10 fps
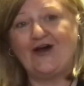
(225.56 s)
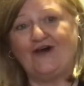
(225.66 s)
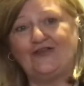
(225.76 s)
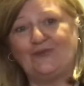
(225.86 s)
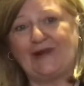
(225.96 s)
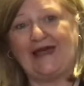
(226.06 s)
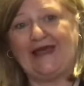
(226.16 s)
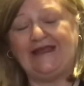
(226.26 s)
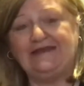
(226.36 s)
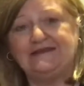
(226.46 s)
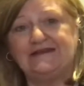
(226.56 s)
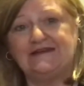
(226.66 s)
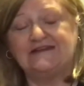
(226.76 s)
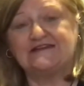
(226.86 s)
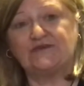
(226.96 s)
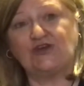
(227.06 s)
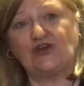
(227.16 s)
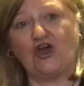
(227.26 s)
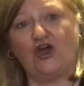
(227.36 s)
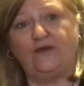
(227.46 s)
on the plane. So we
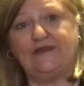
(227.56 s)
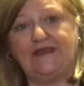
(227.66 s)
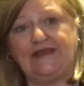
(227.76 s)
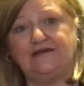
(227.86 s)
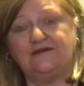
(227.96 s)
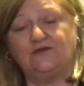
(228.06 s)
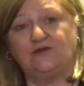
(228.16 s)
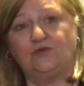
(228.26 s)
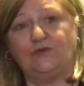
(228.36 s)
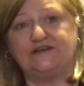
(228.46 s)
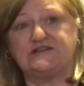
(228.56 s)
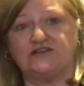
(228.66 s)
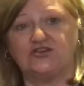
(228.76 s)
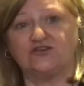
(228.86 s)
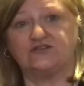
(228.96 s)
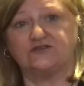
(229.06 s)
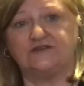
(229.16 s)
got home, and then we went to the doctor,